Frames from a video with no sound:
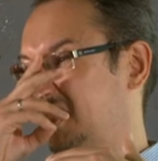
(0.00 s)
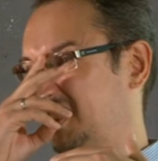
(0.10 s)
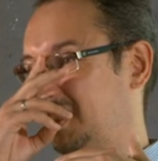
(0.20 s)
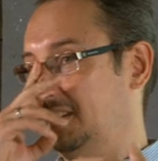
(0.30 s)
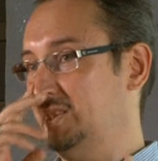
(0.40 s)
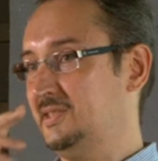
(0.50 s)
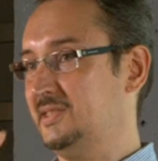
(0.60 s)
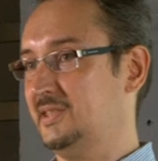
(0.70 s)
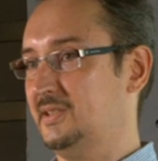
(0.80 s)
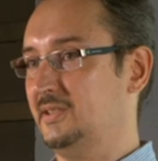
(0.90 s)
There is such a
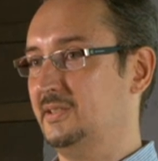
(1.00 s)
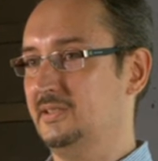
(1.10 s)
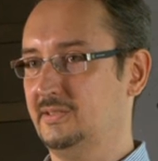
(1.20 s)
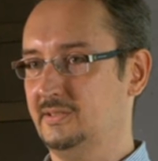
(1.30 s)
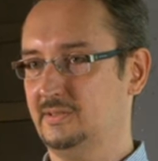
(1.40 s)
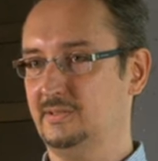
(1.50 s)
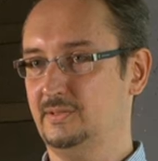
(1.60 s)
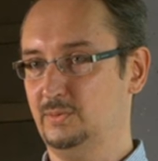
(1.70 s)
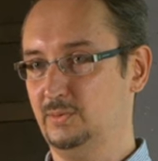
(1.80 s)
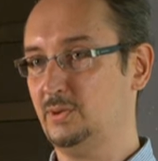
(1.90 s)
way in Russia, so long
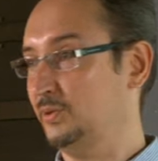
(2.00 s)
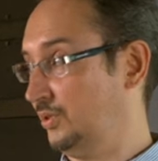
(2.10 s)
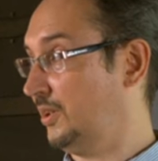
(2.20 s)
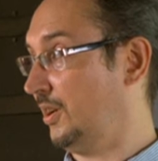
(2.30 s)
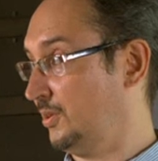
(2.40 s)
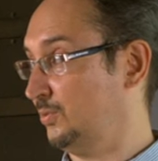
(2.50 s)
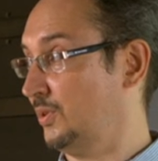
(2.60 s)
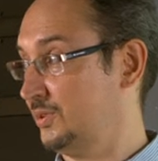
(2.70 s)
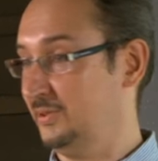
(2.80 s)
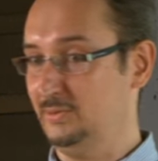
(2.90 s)
and ready, well, in
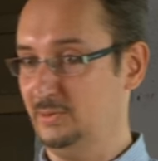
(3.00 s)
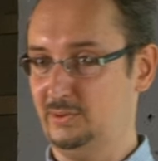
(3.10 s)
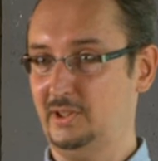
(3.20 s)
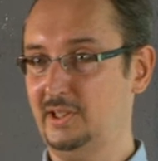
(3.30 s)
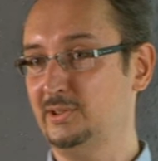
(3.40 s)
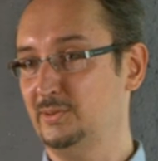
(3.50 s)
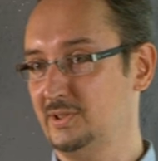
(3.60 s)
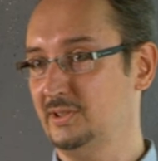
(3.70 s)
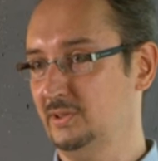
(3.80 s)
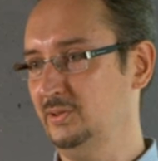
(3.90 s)
general in Belarus is
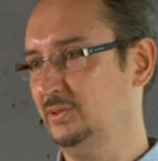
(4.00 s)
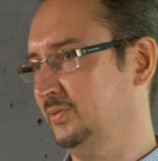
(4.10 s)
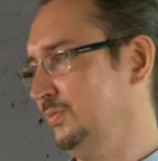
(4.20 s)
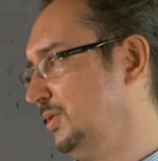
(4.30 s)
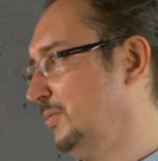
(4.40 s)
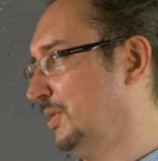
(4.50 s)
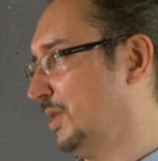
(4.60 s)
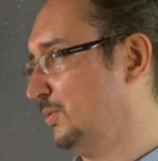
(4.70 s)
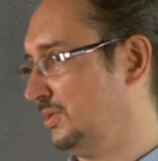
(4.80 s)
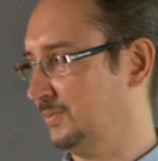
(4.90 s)
the same.
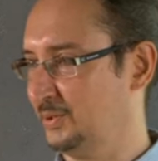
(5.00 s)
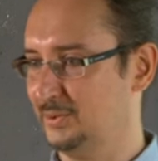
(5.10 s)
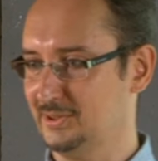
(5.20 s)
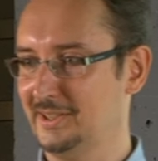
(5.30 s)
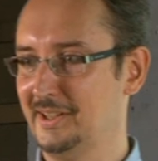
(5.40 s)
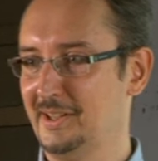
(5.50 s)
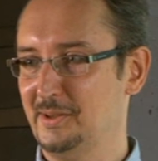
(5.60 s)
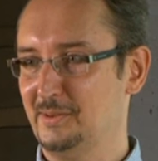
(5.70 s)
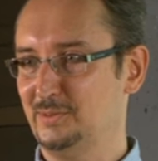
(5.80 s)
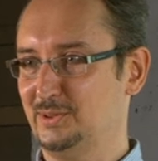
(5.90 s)
There's
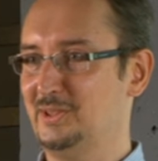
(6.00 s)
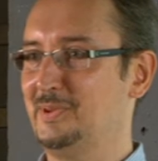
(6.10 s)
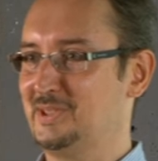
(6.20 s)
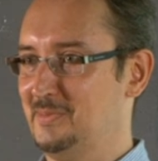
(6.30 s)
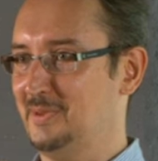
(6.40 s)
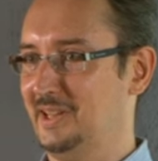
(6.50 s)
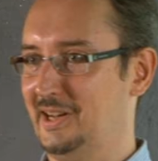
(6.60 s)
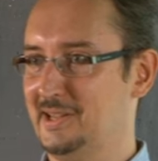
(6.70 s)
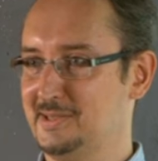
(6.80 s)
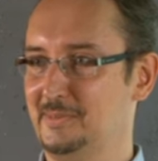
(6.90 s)
some correlations,
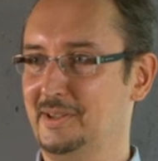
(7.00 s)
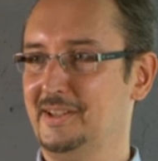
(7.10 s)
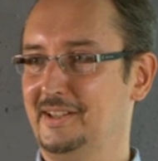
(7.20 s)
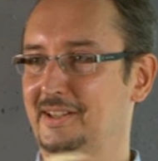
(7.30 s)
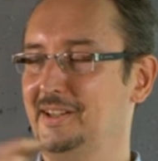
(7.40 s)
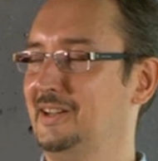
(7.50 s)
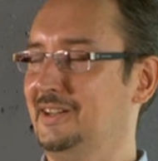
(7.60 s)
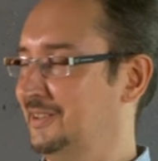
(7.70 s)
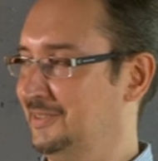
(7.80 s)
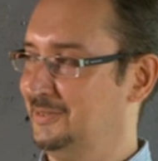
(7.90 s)
small differences
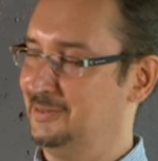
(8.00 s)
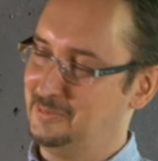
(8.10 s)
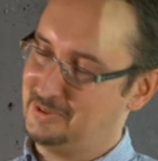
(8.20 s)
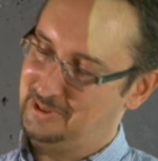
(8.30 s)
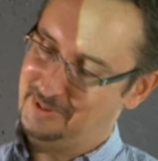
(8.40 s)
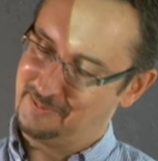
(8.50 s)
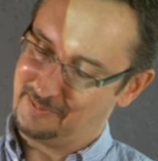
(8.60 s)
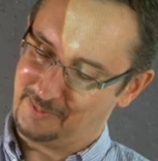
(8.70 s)
in the correlation.